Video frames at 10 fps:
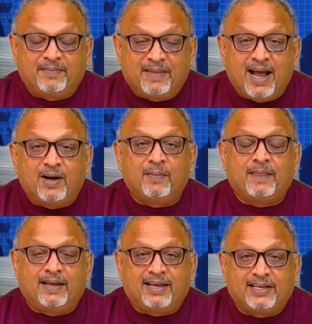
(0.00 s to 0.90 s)
Now,
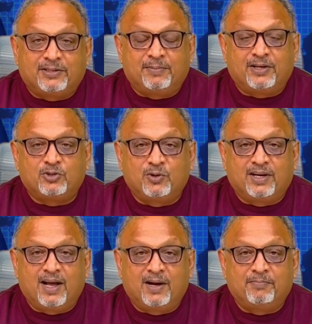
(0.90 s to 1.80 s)
Egypt and
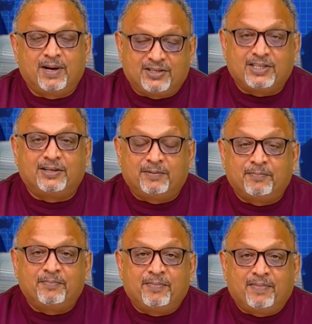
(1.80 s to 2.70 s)
Jordan aren't budging.
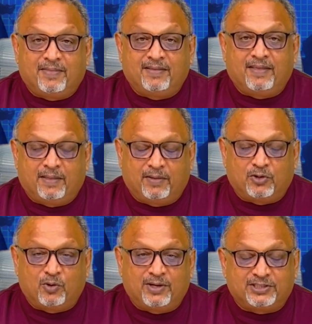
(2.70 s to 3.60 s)

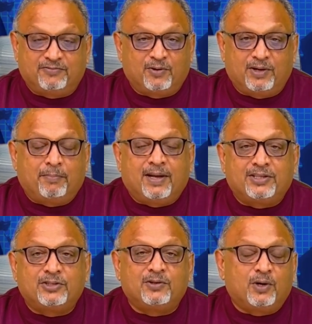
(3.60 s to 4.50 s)
Jordan's foreign
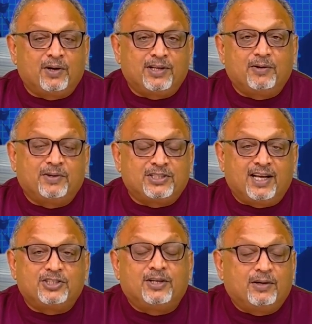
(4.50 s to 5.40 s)
minister called their
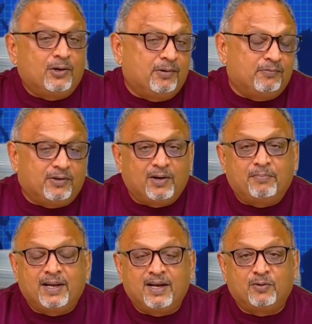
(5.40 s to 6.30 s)
rejection
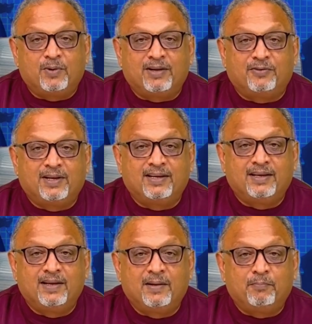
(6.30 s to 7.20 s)
firm and unwavering,
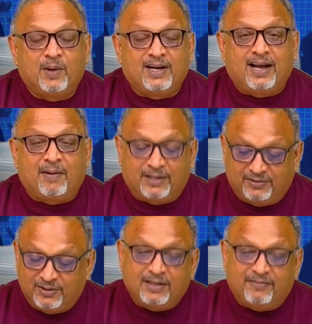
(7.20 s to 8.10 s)
pointing out that
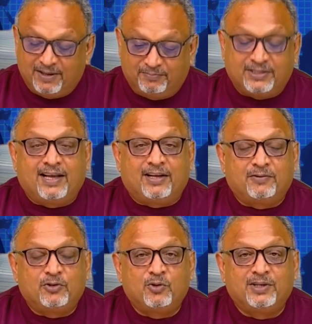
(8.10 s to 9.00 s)
35%
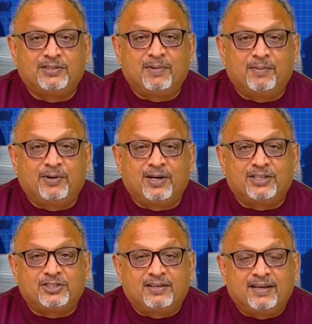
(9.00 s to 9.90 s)
of Jordan's
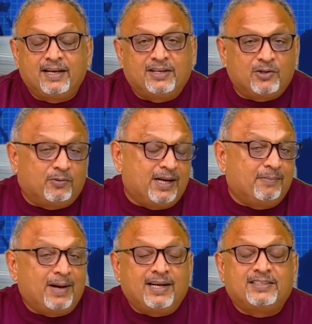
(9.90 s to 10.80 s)
population is already
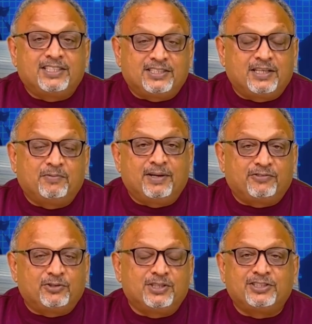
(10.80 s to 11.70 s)
Palestinian
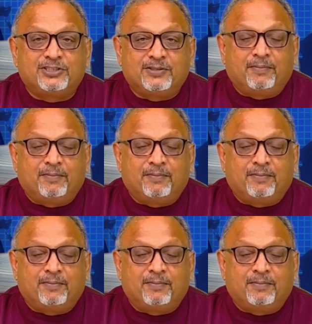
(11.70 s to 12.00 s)
refugees.